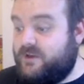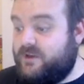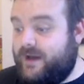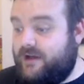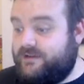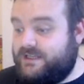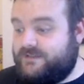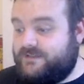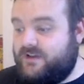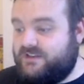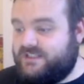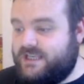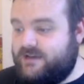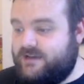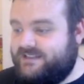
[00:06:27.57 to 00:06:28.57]
Capaldi's
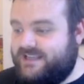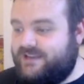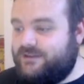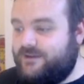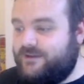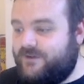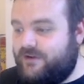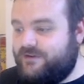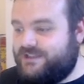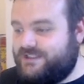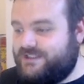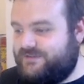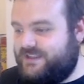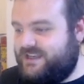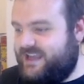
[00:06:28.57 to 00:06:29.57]
first series. In the forest
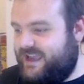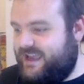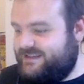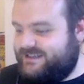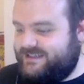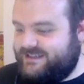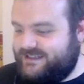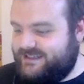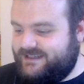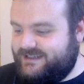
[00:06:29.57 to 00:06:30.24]
of the night.